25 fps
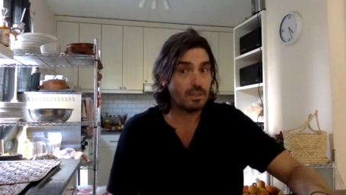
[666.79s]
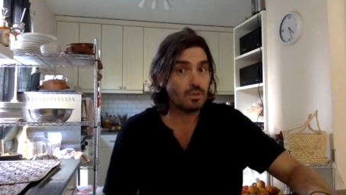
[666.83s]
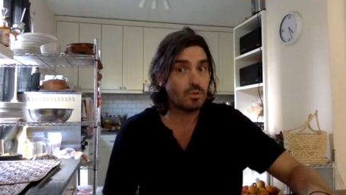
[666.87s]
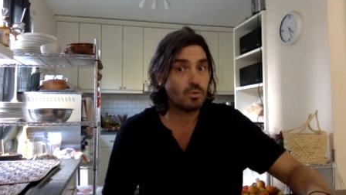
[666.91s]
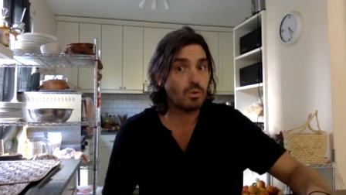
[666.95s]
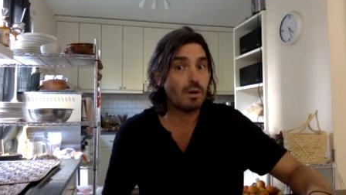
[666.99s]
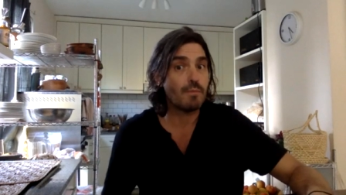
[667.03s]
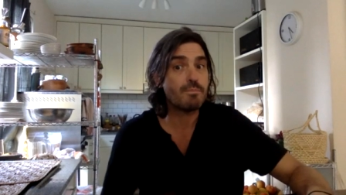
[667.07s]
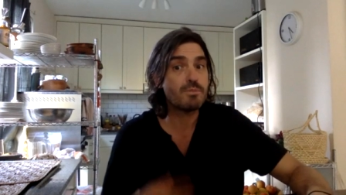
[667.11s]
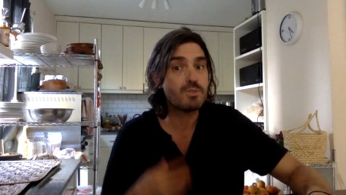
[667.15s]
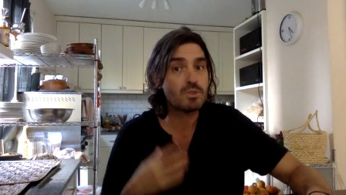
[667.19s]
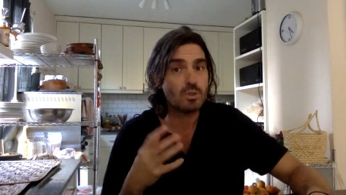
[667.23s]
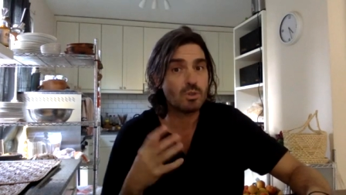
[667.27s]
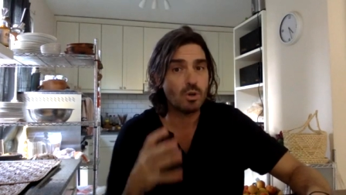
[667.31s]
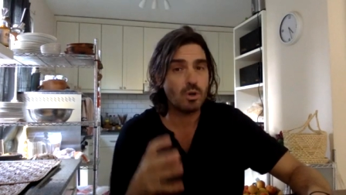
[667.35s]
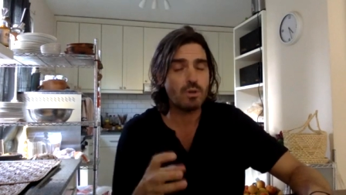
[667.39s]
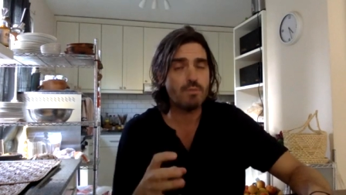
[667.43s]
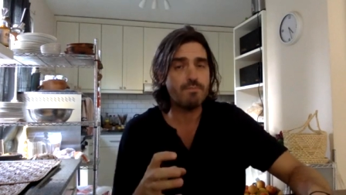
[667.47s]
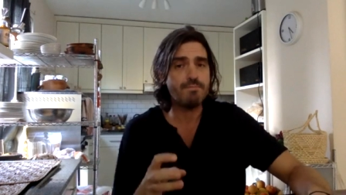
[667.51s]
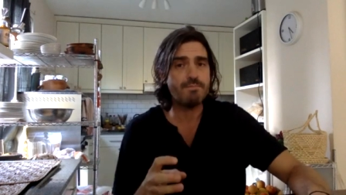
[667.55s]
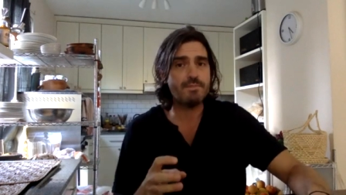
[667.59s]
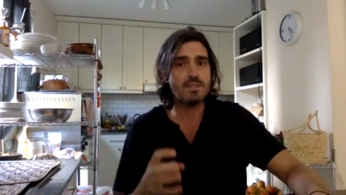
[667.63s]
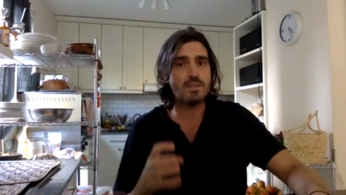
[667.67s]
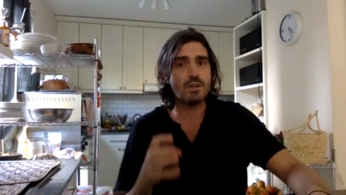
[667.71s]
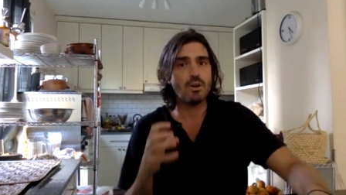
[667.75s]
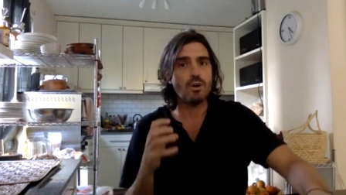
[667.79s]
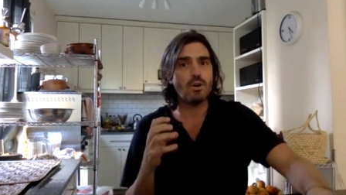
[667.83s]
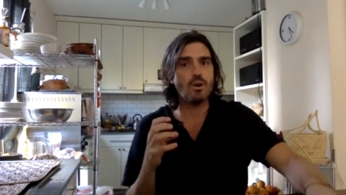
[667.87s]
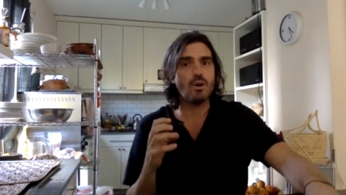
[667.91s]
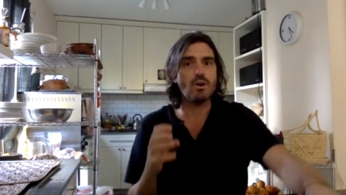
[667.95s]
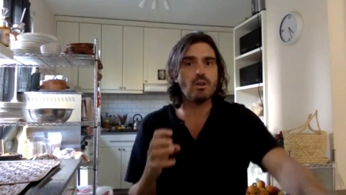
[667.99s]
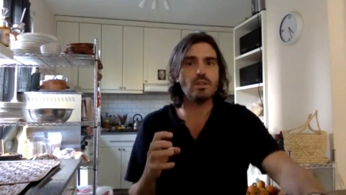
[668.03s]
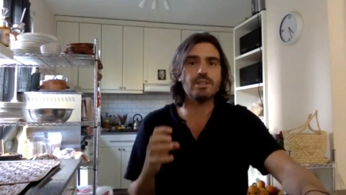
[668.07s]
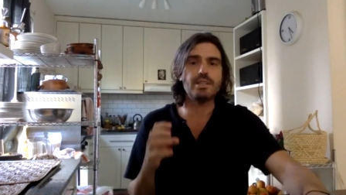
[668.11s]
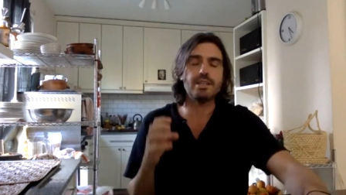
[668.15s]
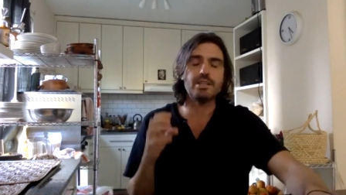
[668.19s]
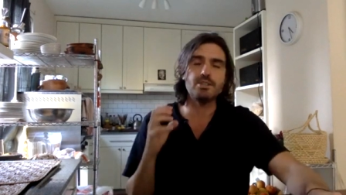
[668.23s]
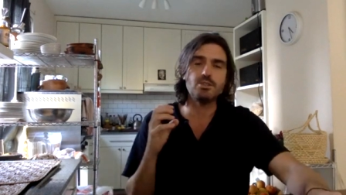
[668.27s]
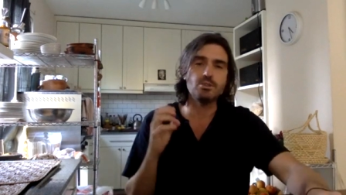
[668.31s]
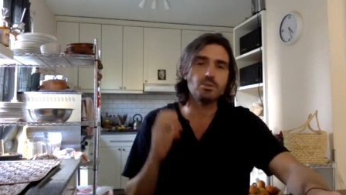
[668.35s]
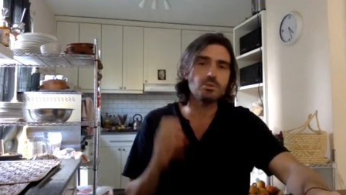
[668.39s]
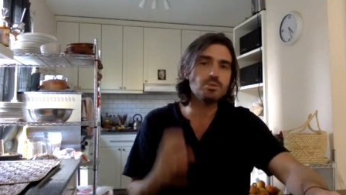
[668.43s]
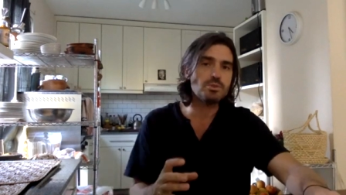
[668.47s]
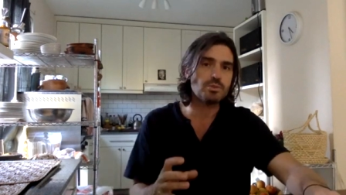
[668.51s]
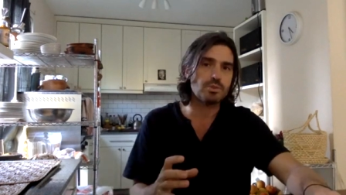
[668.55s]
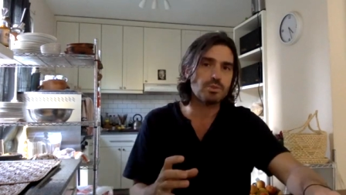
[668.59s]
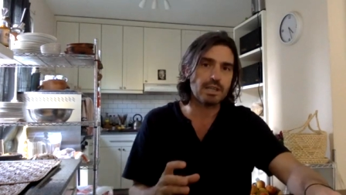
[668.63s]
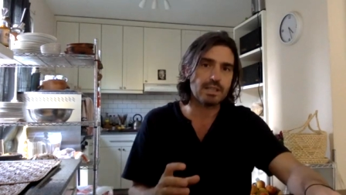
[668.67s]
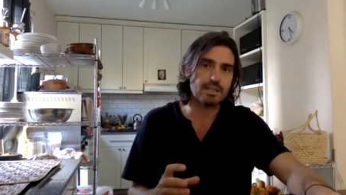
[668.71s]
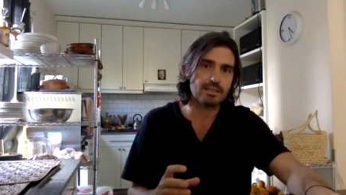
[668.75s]
to absorb all the
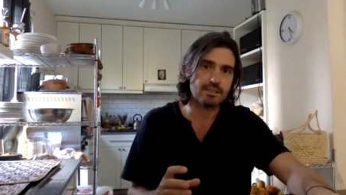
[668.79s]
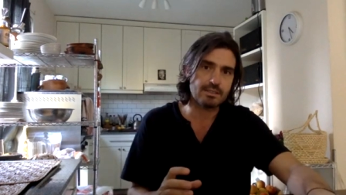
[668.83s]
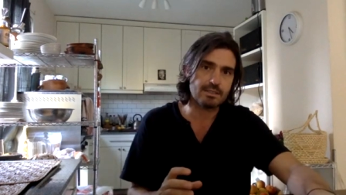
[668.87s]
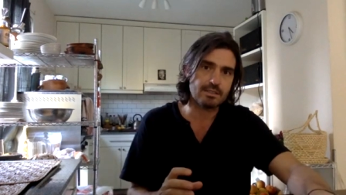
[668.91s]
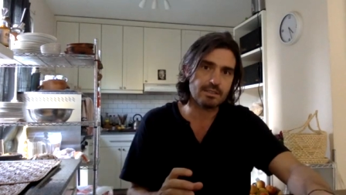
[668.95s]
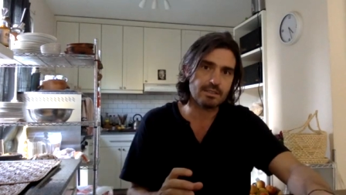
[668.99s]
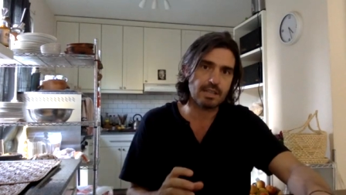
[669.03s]
nutrients